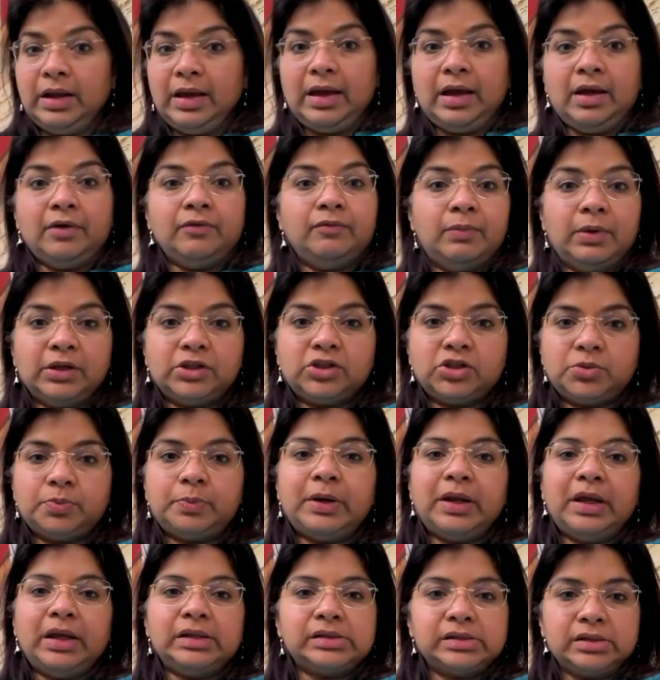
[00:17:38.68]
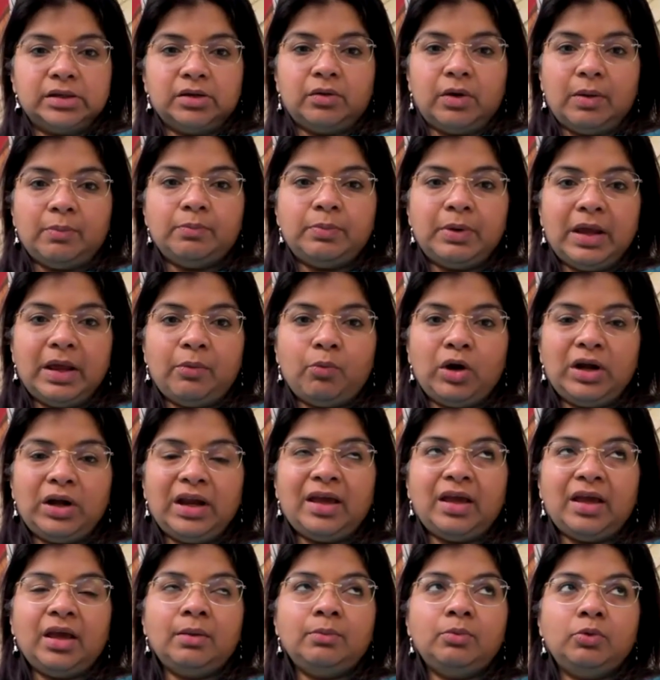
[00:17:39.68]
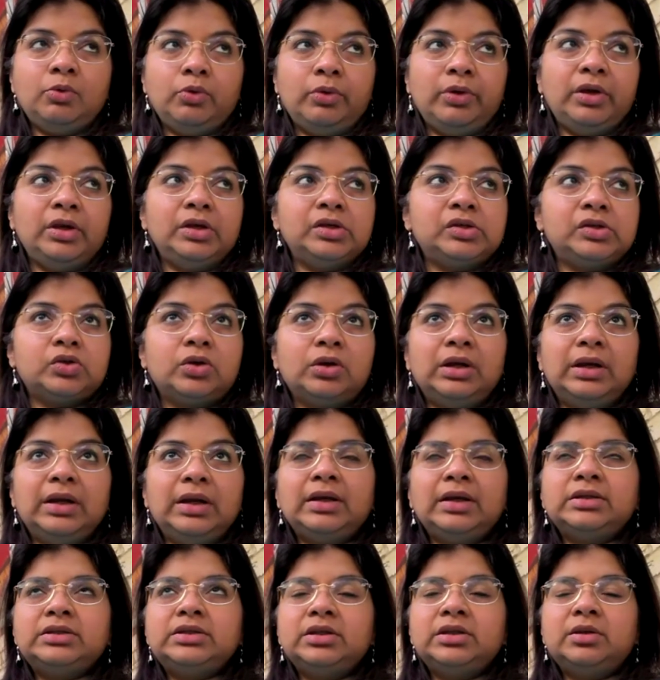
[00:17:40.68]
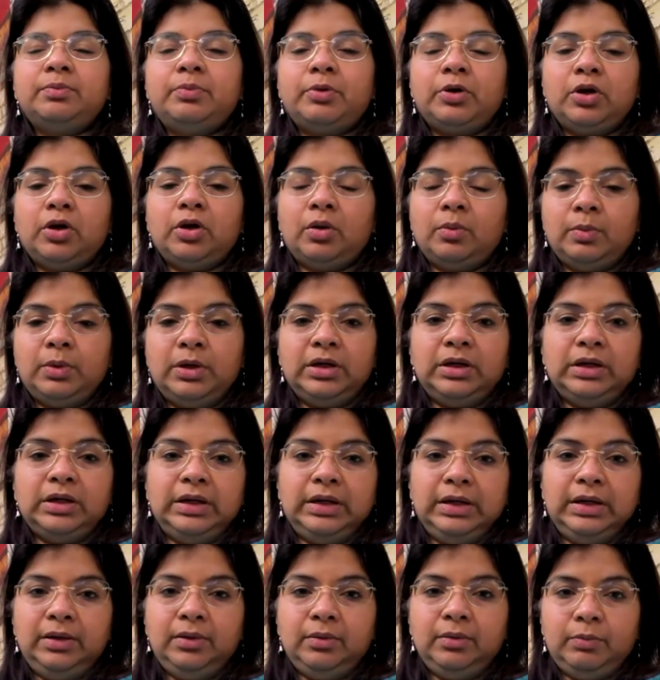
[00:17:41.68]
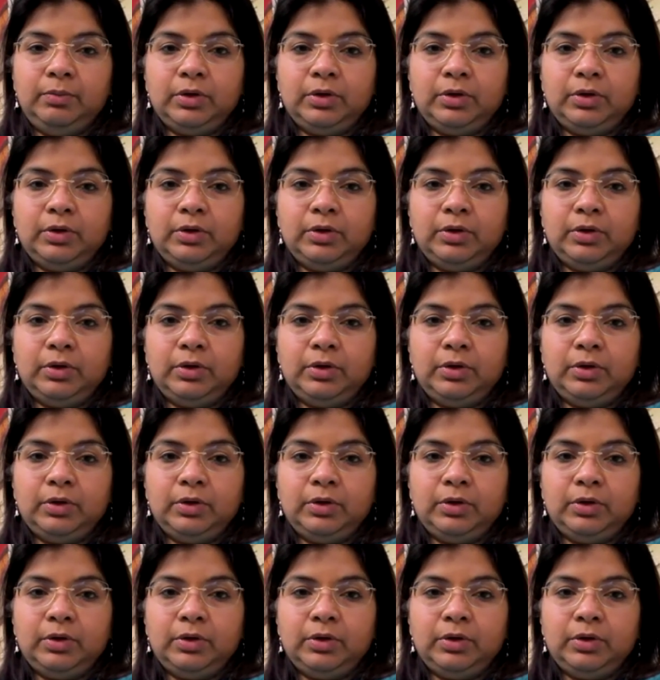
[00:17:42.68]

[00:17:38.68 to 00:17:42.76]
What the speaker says: have much plans now. What I am doing is on LinkedIn predominantly